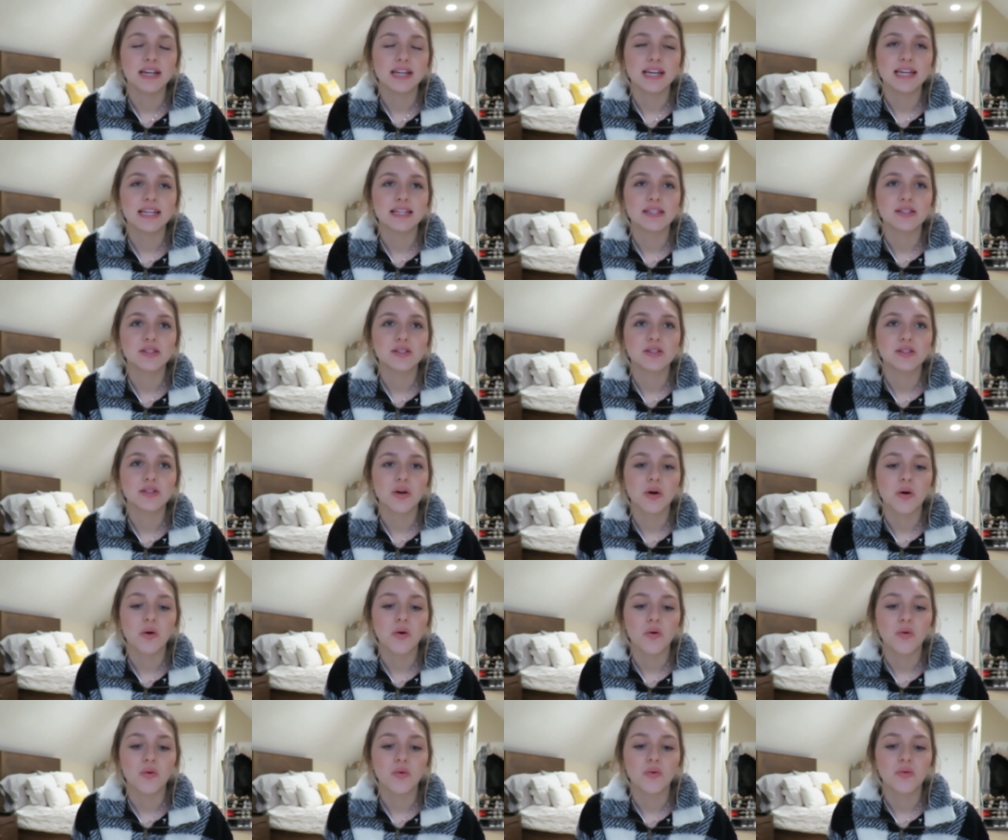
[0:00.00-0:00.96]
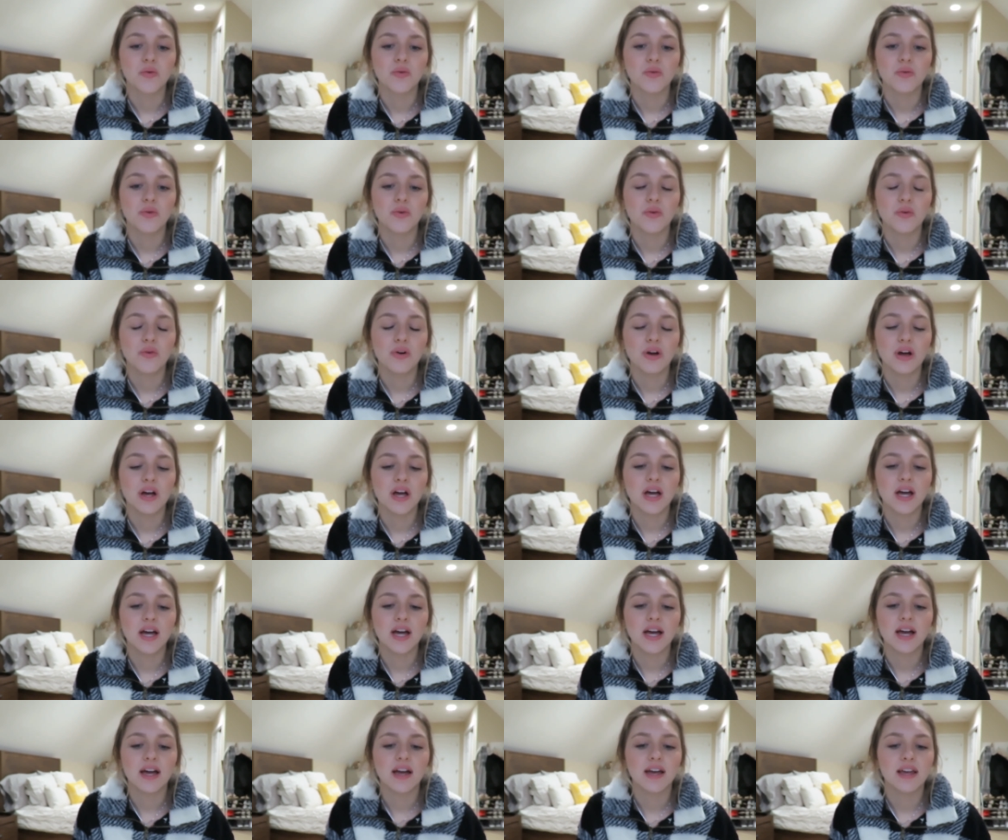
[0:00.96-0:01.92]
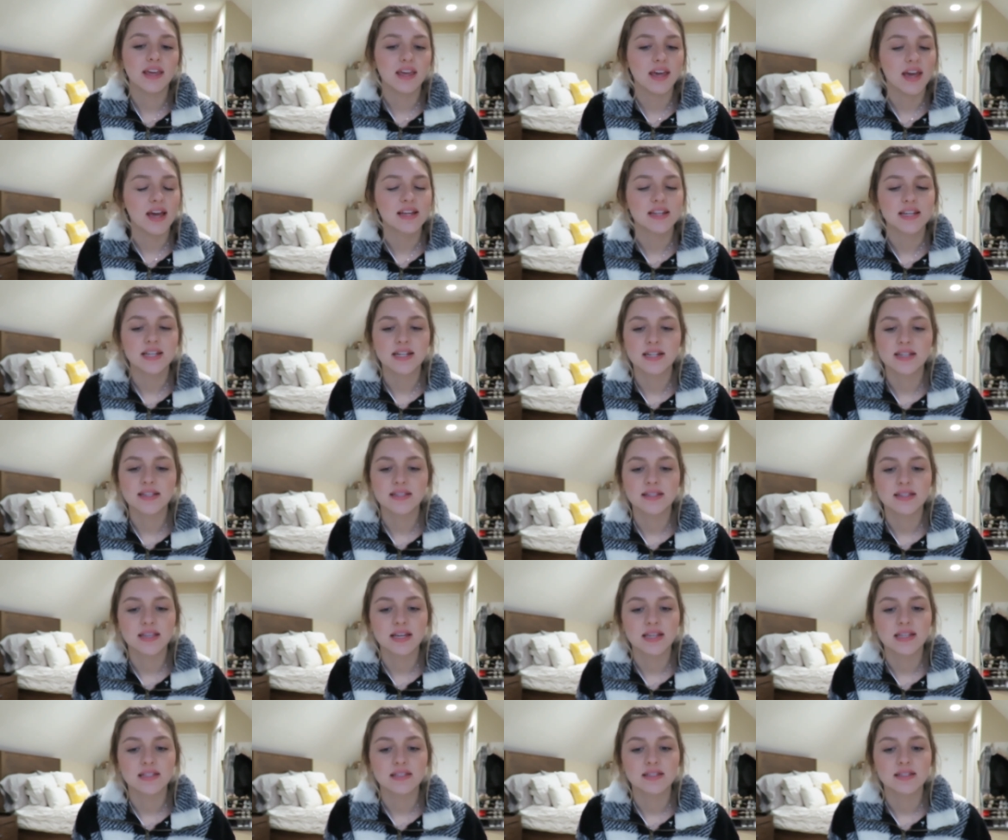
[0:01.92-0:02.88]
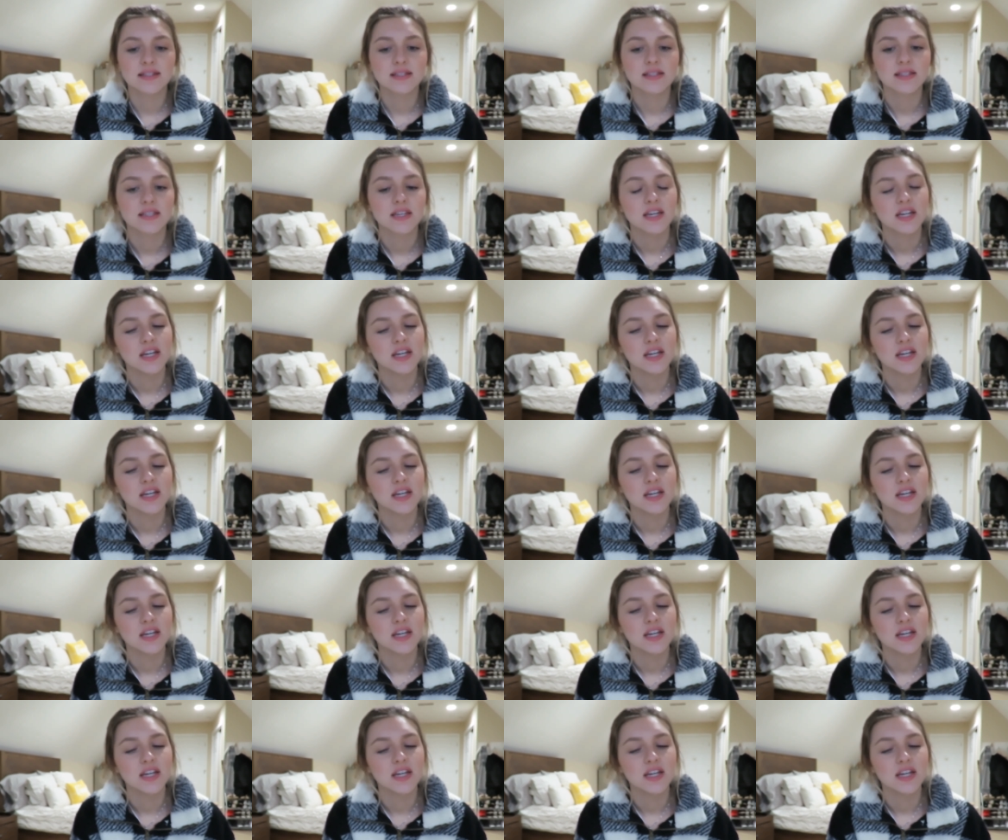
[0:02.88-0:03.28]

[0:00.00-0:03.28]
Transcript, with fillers: And so again, in a sense,